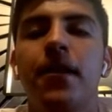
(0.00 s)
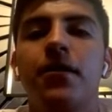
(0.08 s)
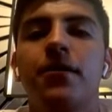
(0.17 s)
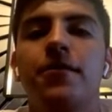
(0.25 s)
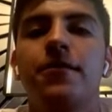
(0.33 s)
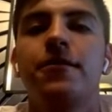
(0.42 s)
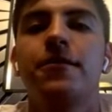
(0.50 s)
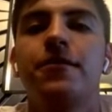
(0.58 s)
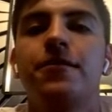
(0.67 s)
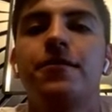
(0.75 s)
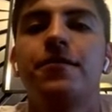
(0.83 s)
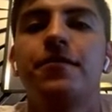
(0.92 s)

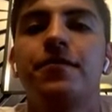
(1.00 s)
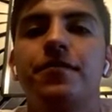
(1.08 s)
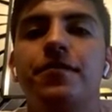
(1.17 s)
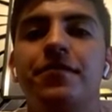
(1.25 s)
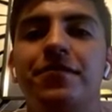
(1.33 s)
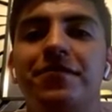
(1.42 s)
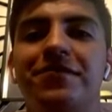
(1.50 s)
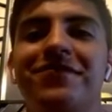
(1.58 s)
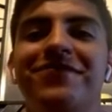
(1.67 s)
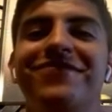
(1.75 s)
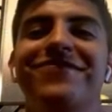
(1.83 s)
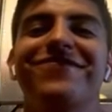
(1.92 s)

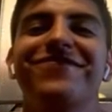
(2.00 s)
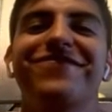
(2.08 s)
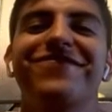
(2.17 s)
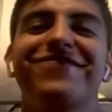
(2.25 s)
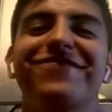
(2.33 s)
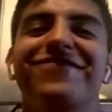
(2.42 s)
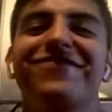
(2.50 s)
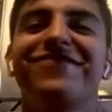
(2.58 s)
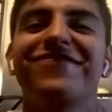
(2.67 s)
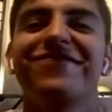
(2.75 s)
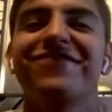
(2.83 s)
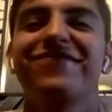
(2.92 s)

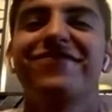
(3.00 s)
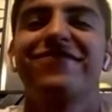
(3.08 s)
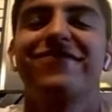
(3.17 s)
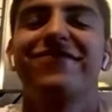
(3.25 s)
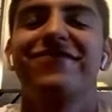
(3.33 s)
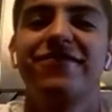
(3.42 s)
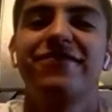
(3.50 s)
This person isn't speaking.